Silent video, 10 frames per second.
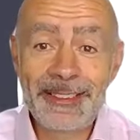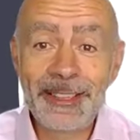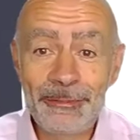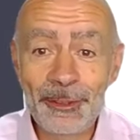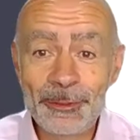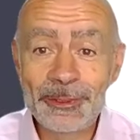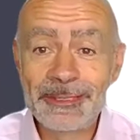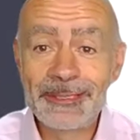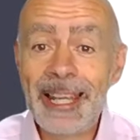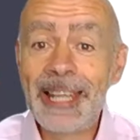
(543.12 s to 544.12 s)
difficult
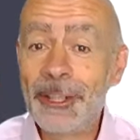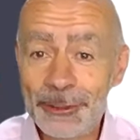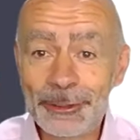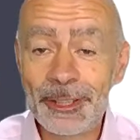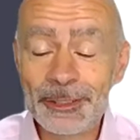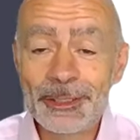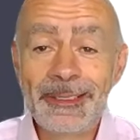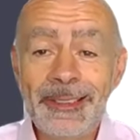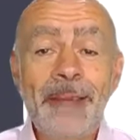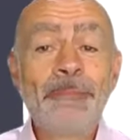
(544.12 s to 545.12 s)
in
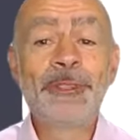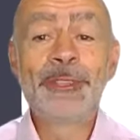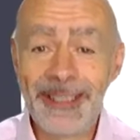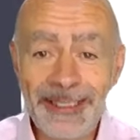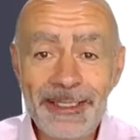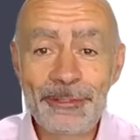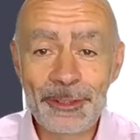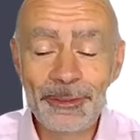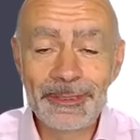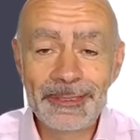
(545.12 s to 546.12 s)
construction and particularly
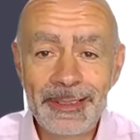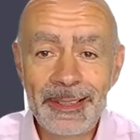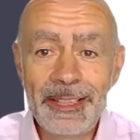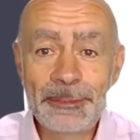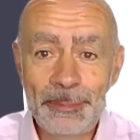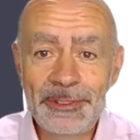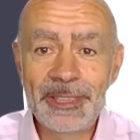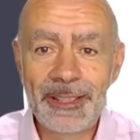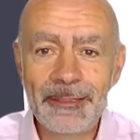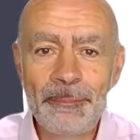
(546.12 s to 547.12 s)
difficult in this
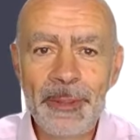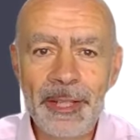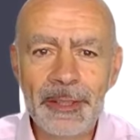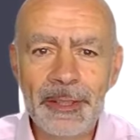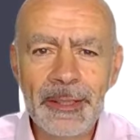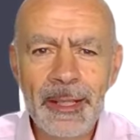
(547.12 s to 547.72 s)
particular period.